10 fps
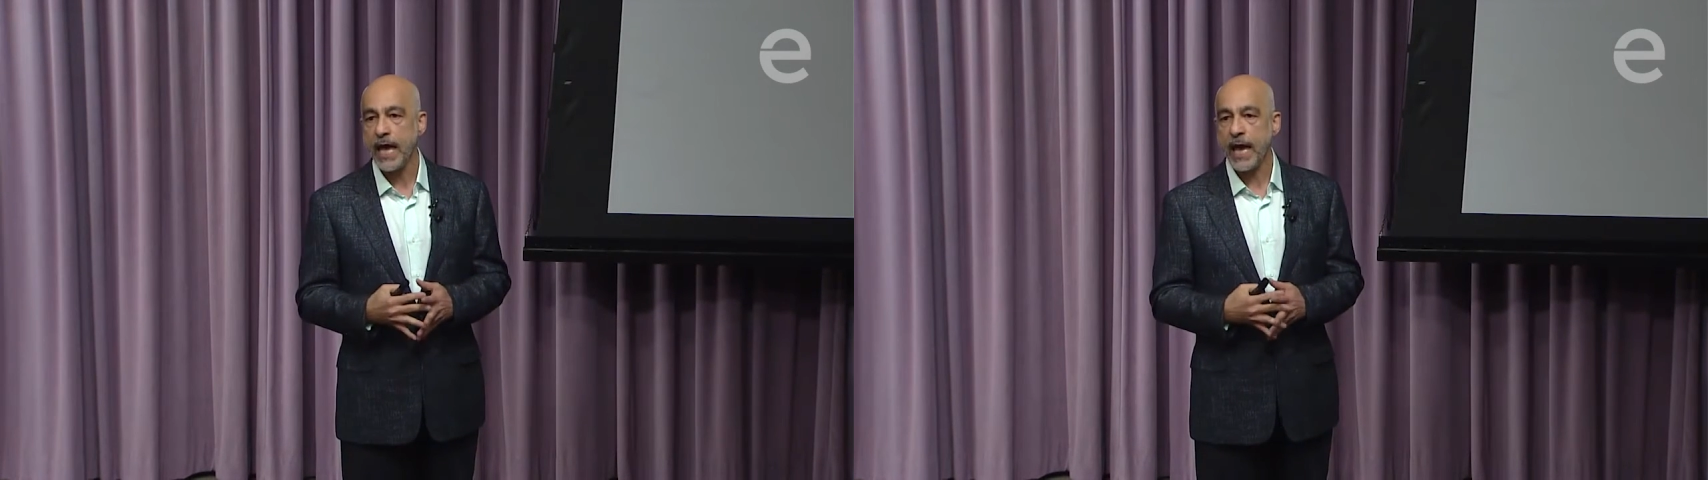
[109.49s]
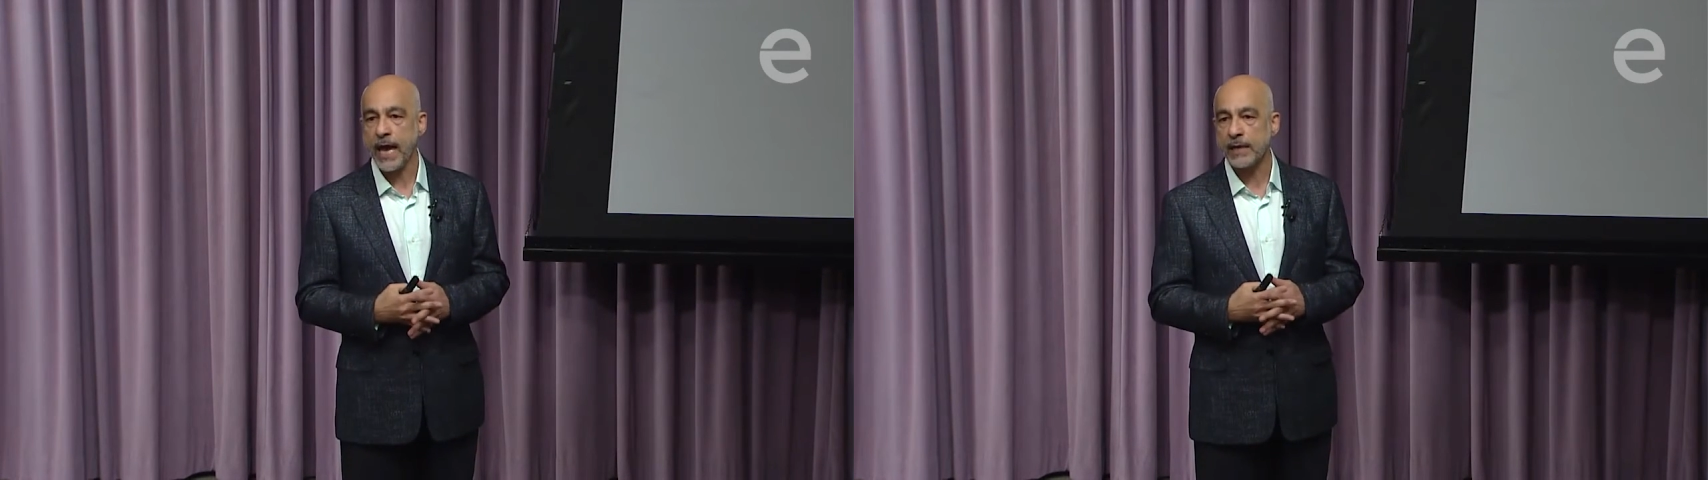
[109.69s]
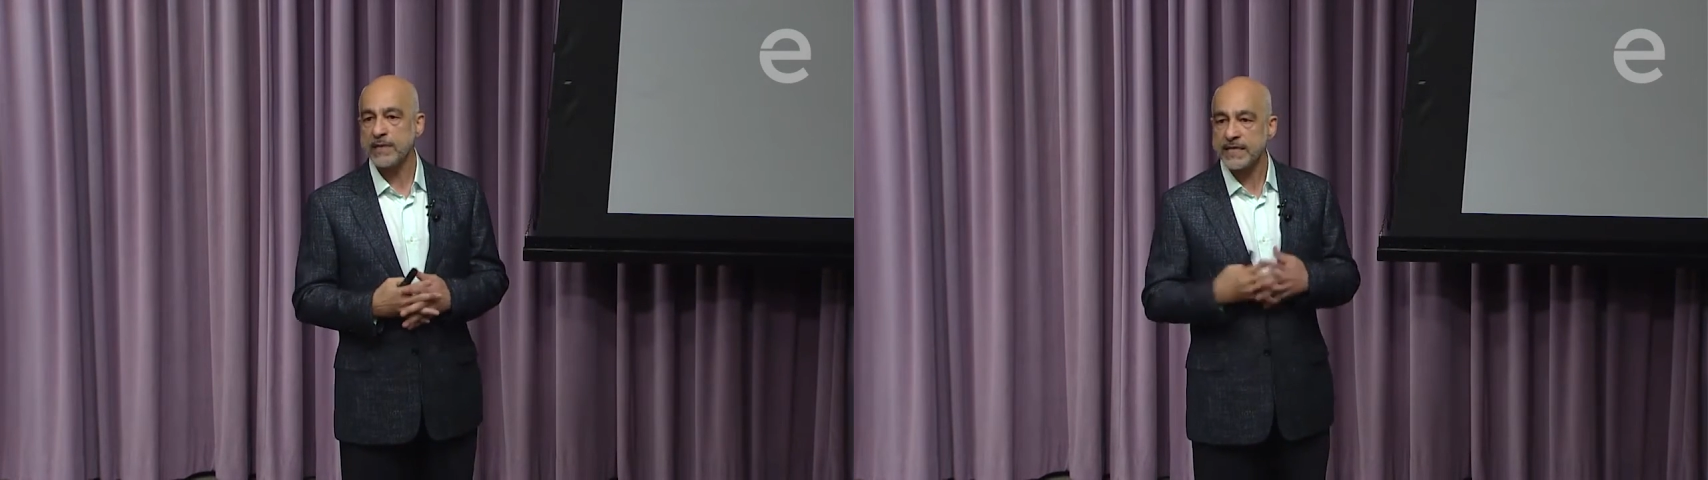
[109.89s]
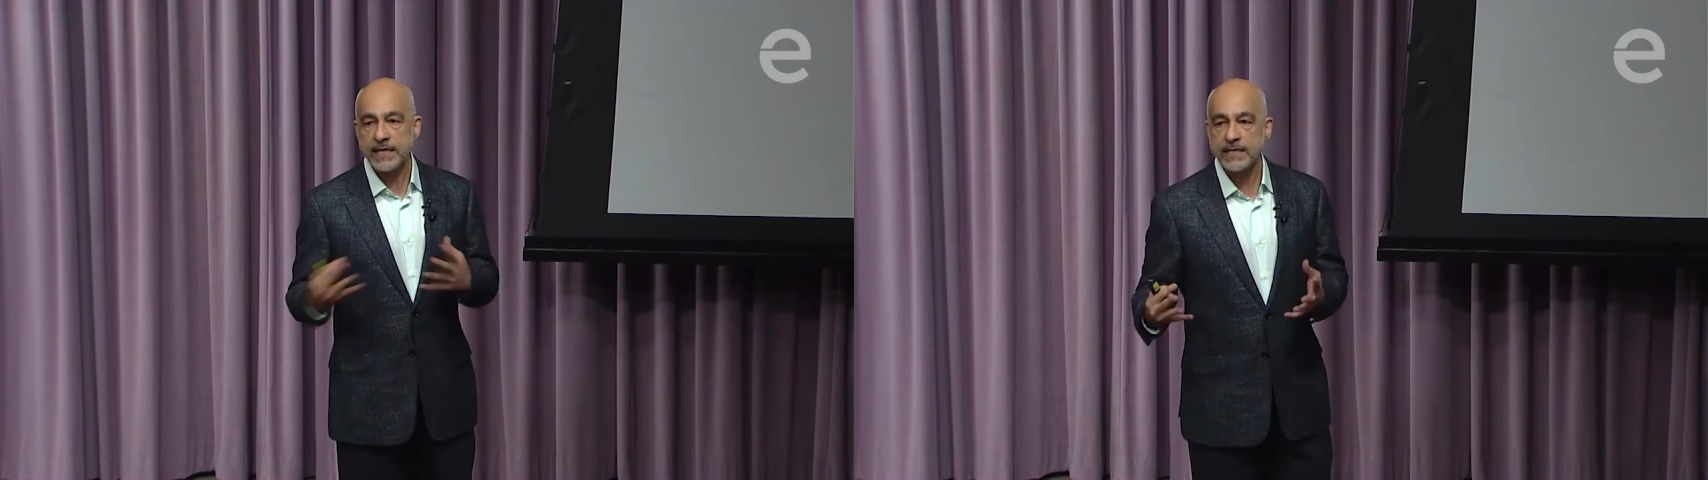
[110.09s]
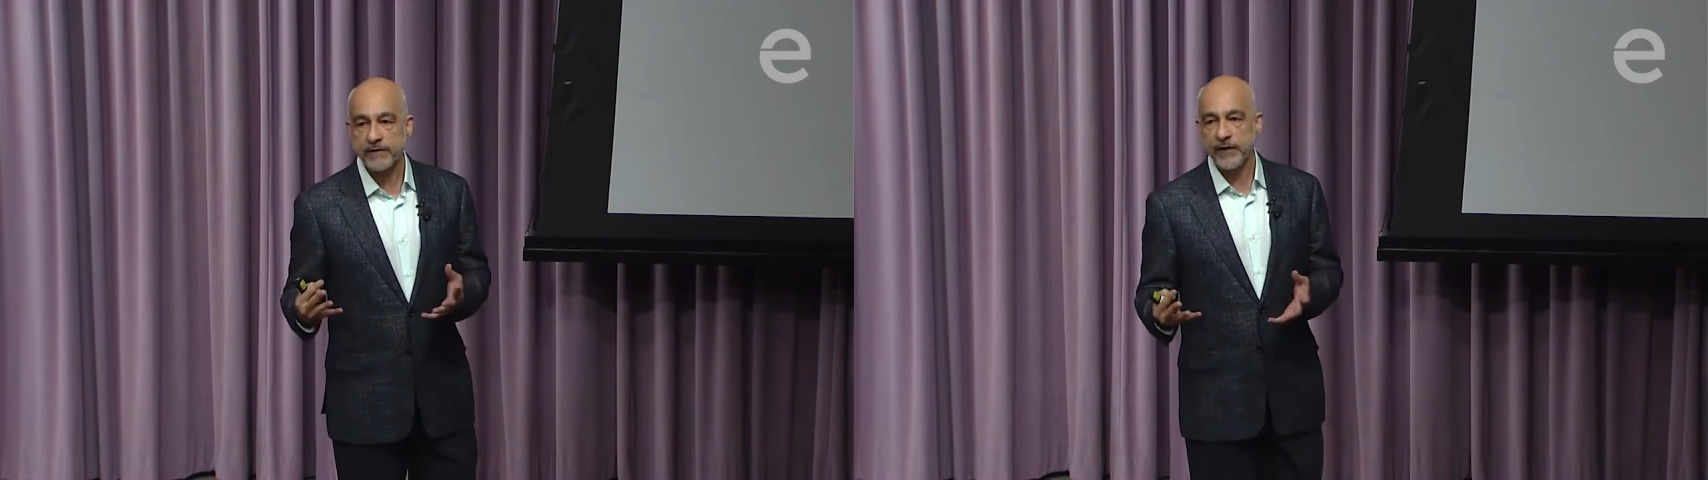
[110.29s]
and
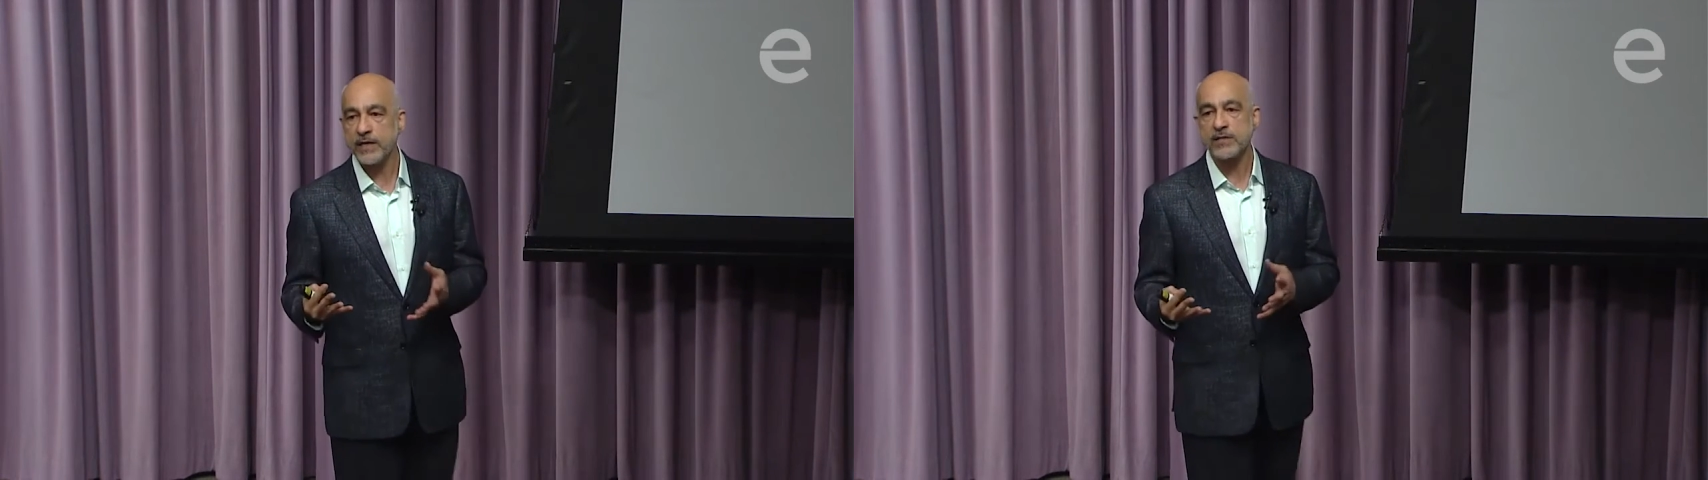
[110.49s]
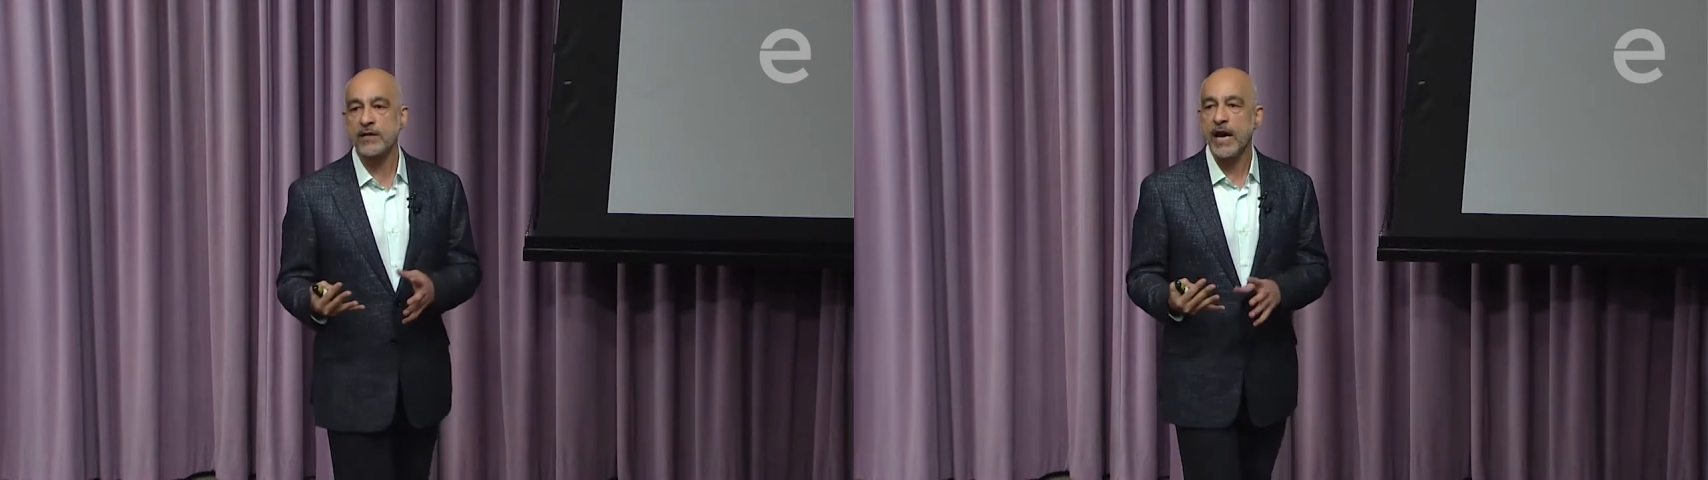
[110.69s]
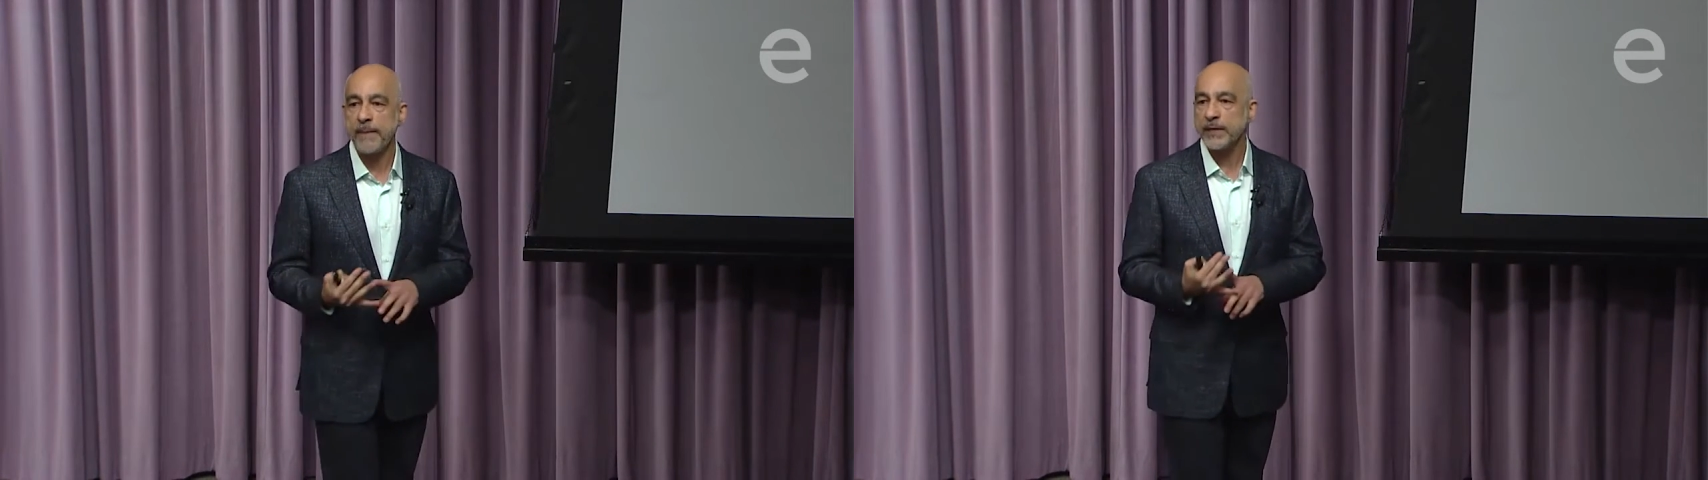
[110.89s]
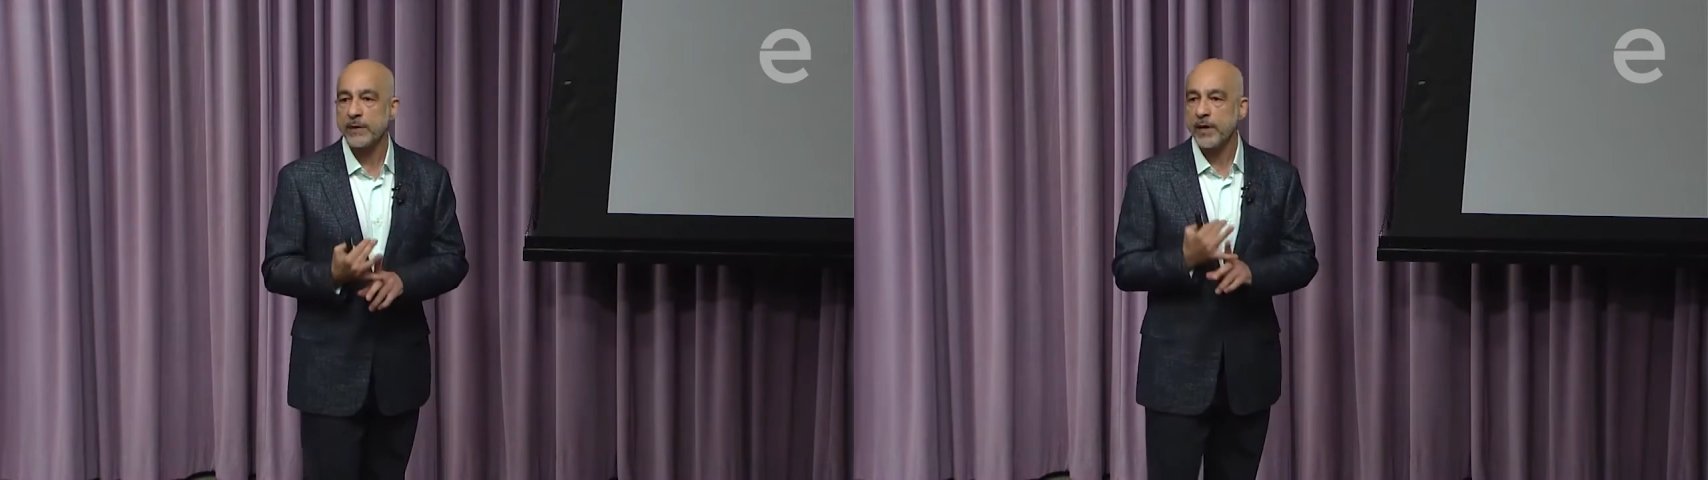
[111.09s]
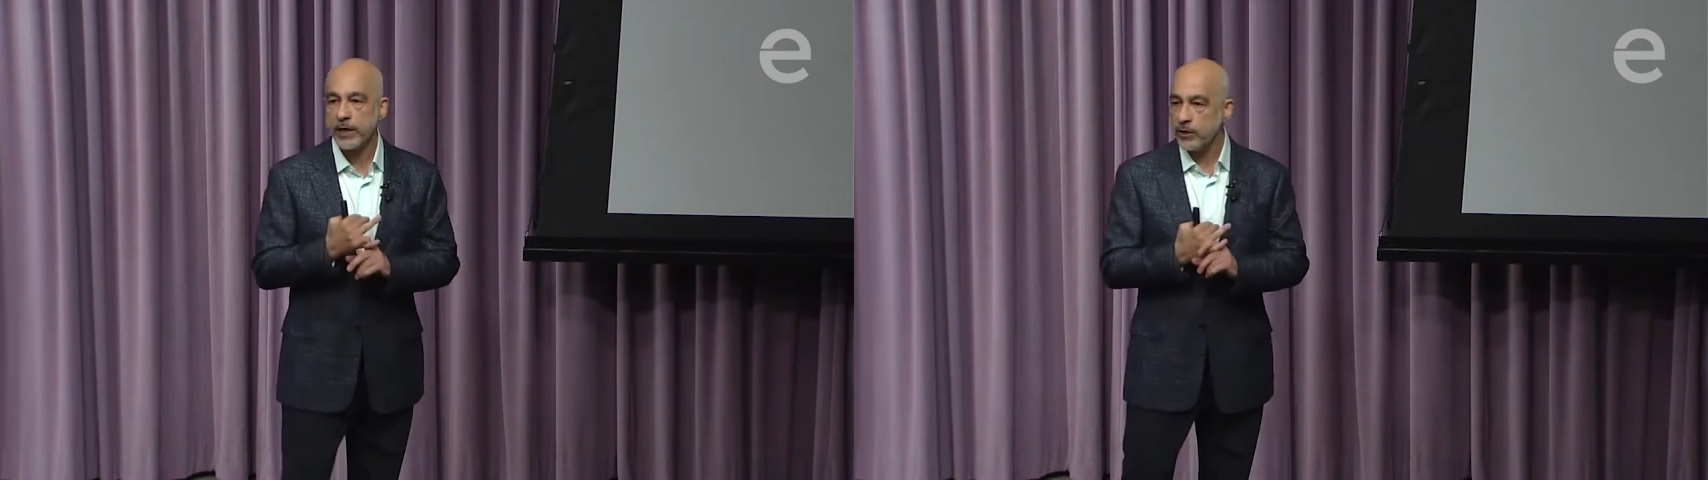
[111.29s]
mistakes and failures are
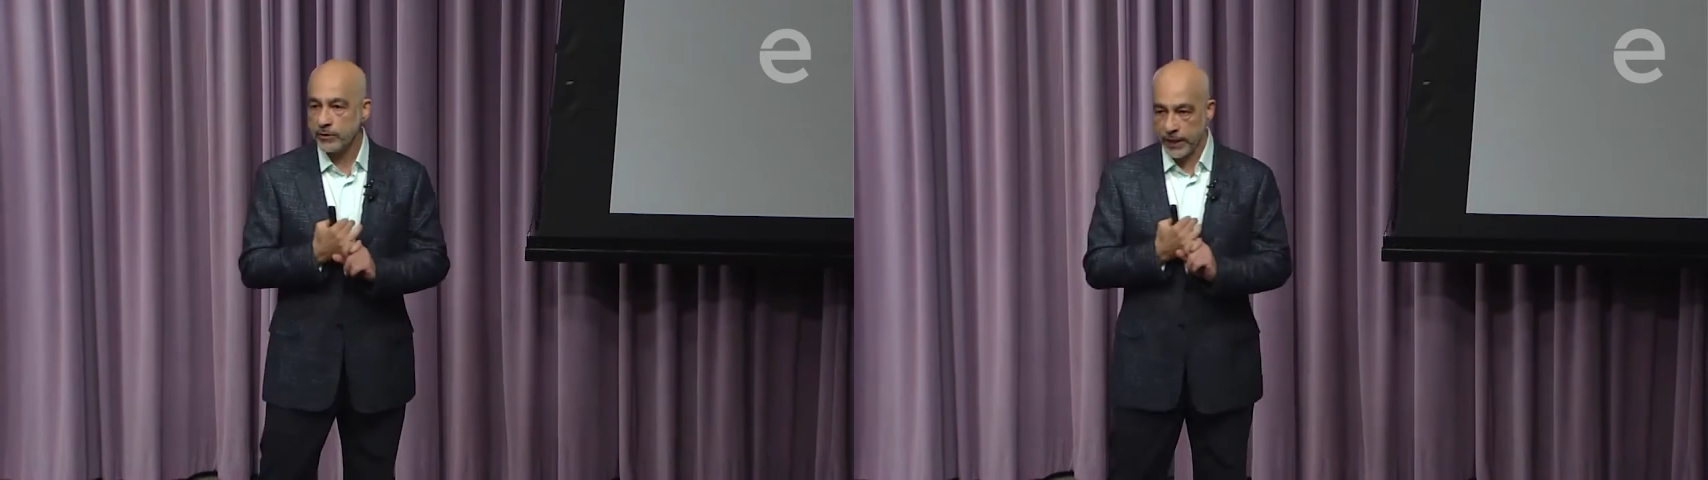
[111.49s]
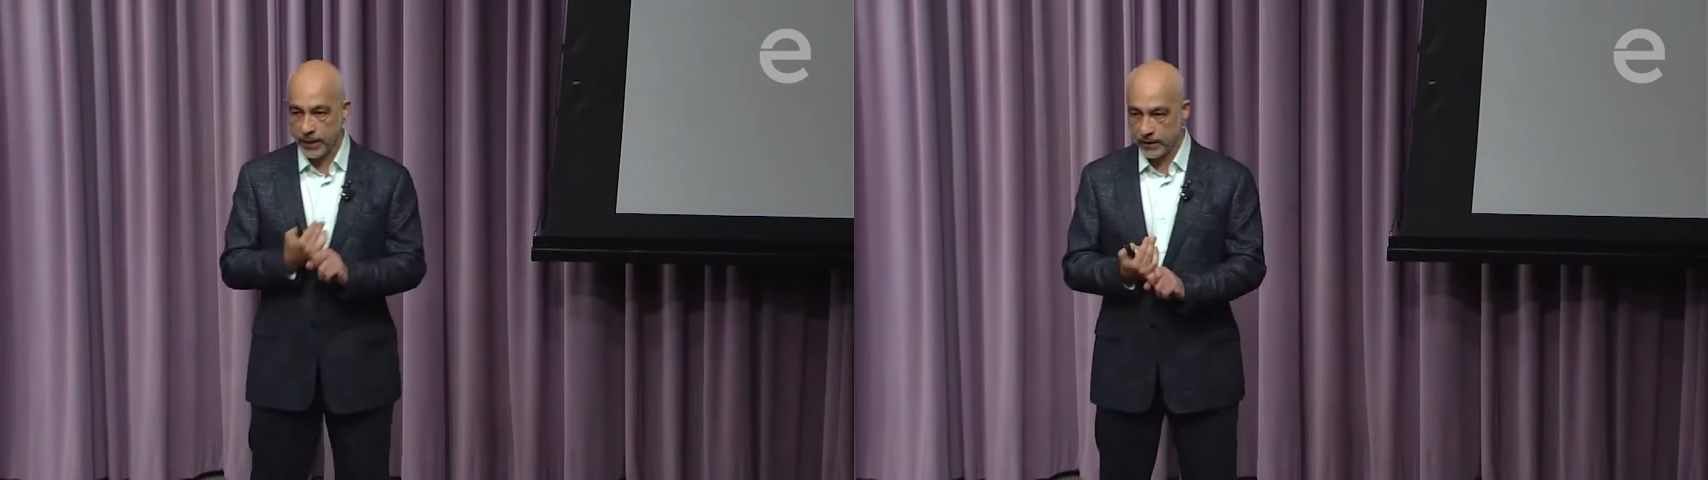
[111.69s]
happening by you and